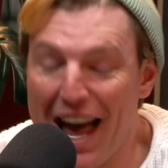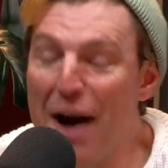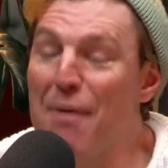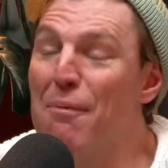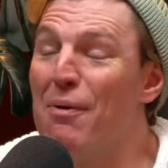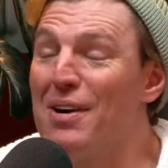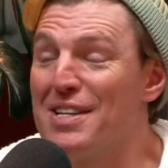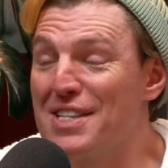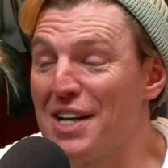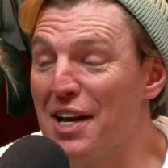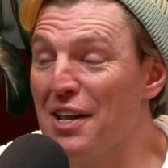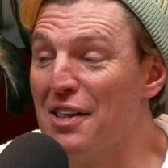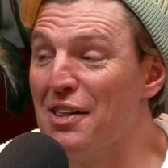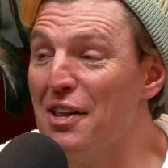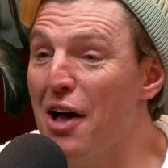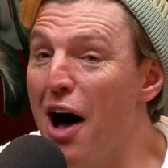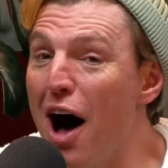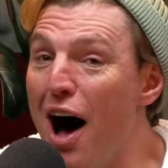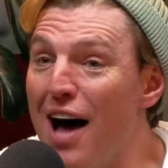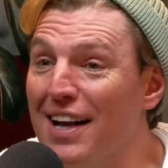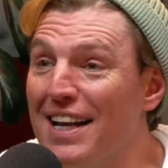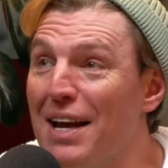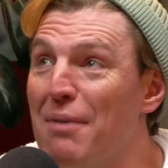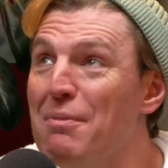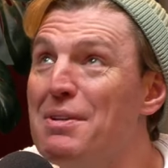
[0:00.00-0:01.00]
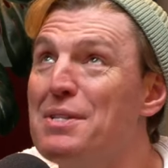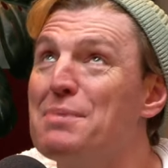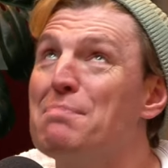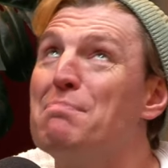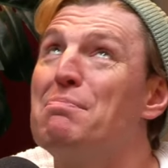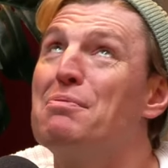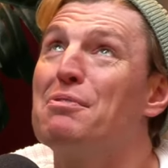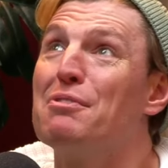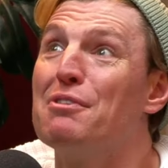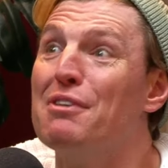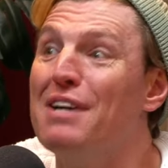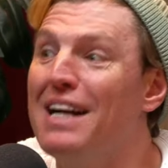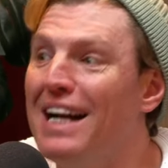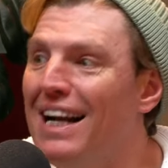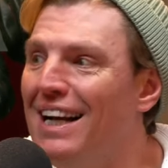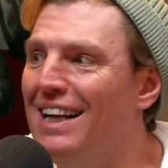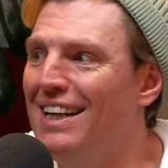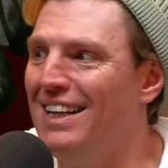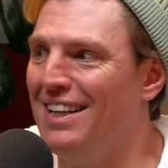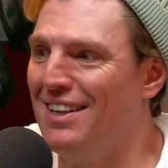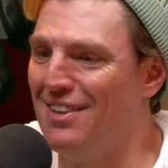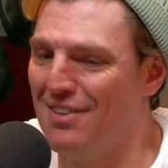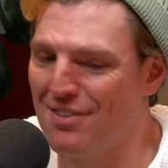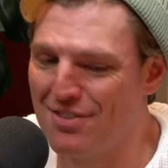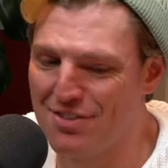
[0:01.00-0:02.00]
was a lot. It was
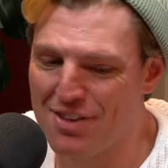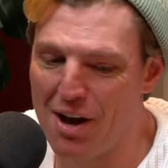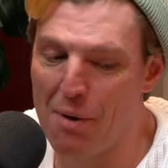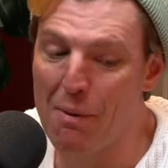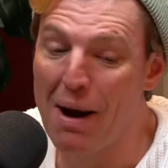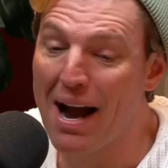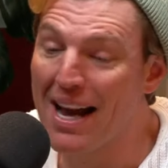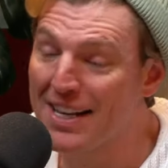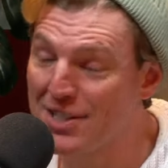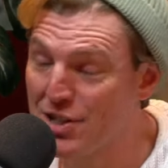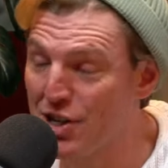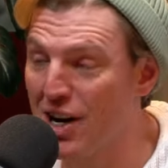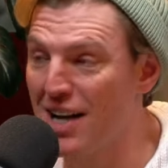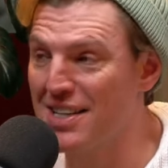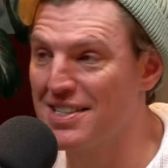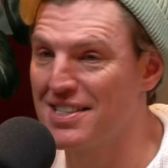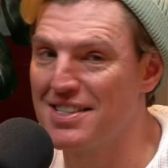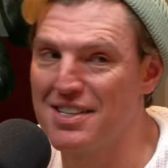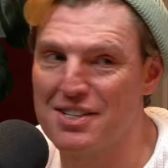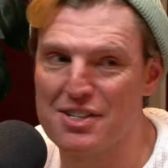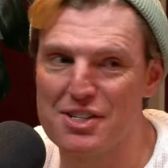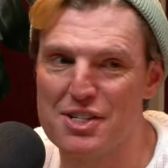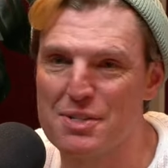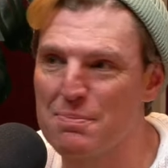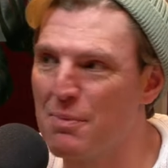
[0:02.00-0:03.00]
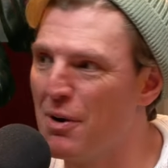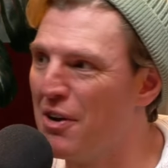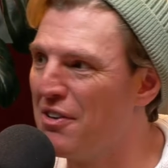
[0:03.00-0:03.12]
brilliant, though. I just did a small